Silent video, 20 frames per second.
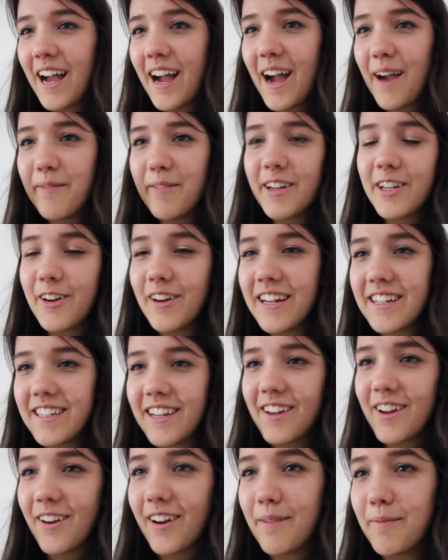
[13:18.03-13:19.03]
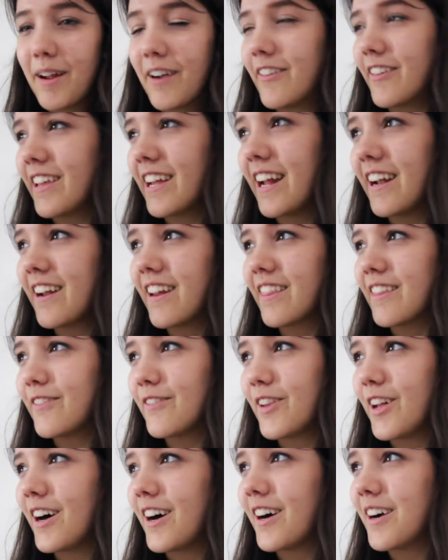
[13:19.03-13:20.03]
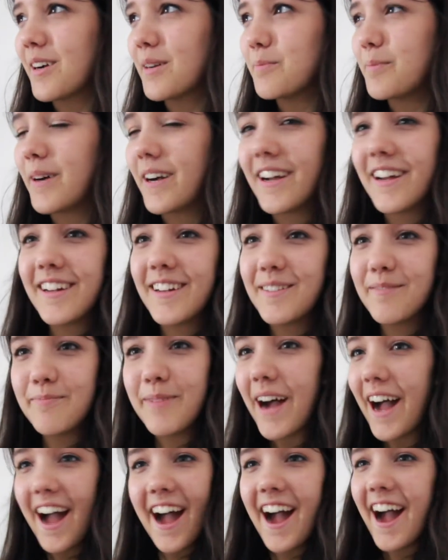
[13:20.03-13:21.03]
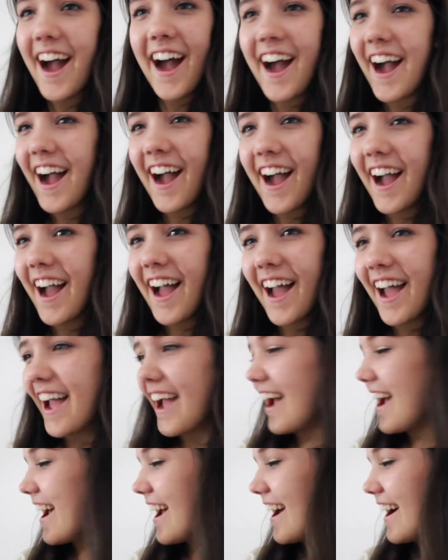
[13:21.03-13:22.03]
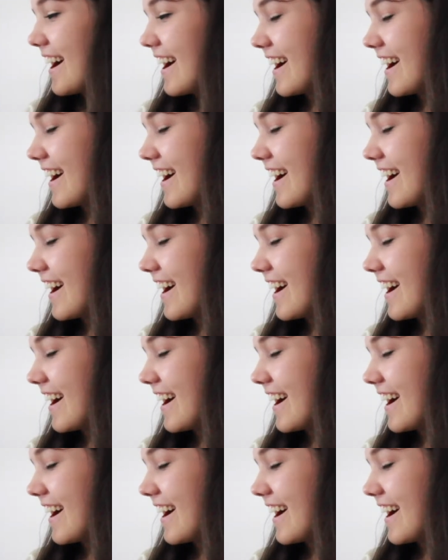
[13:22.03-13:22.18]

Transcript: I'm gonna go get dinner. I'm not really ending the vlog, but bye.